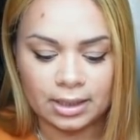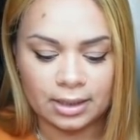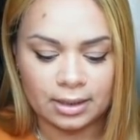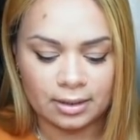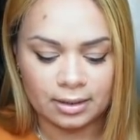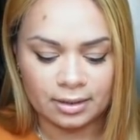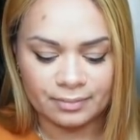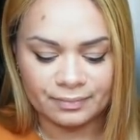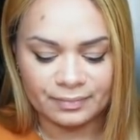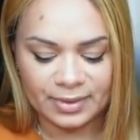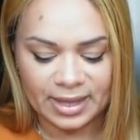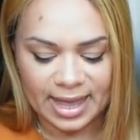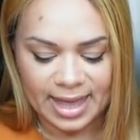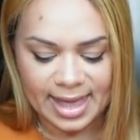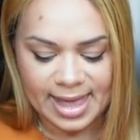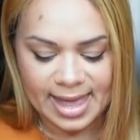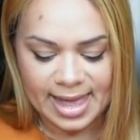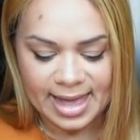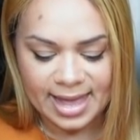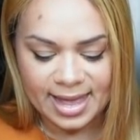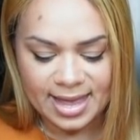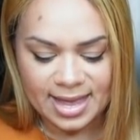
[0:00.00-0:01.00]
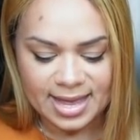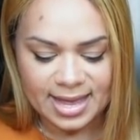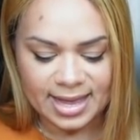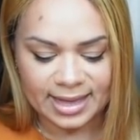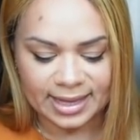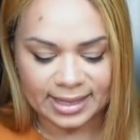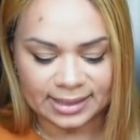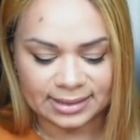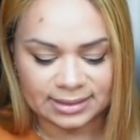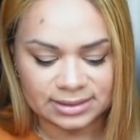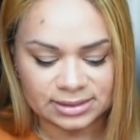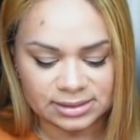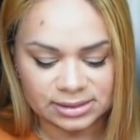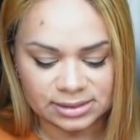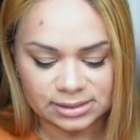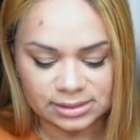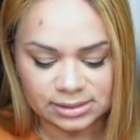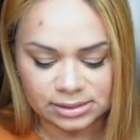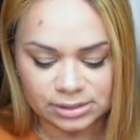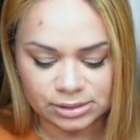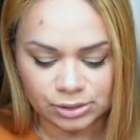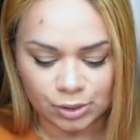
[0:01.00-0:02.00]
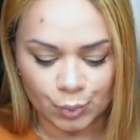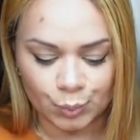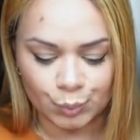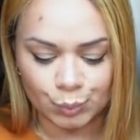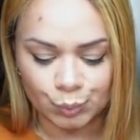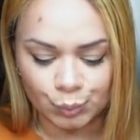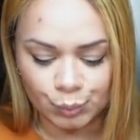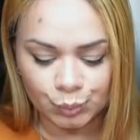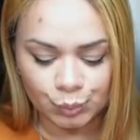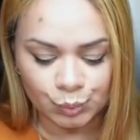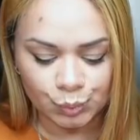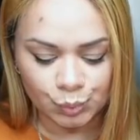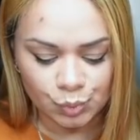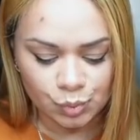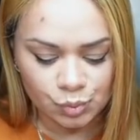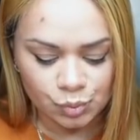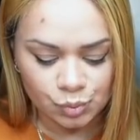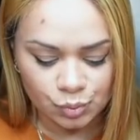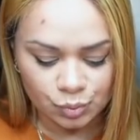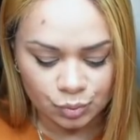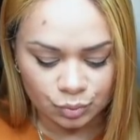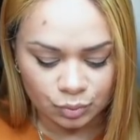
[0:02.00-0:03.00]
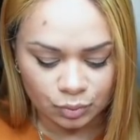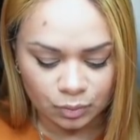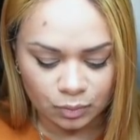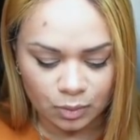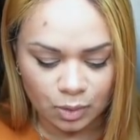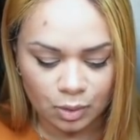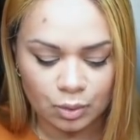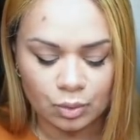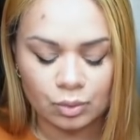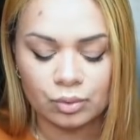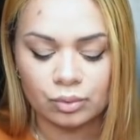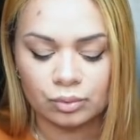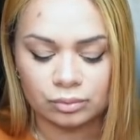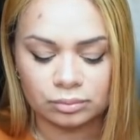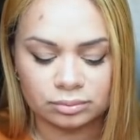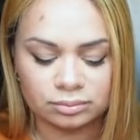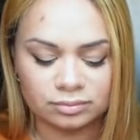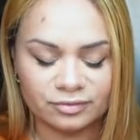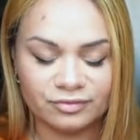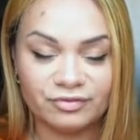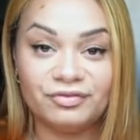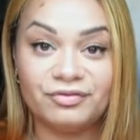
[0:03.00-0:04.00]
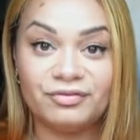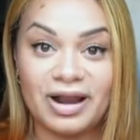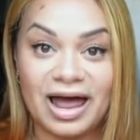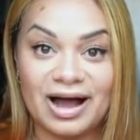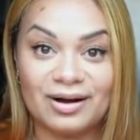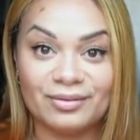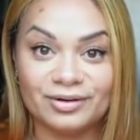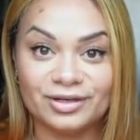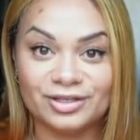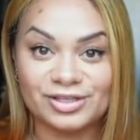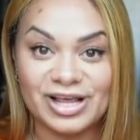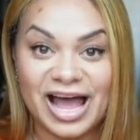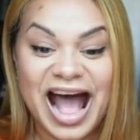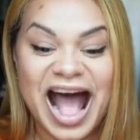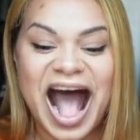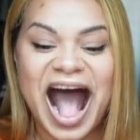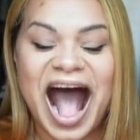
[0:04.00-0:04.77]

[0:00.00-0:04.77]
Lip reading: And ooh, flowers.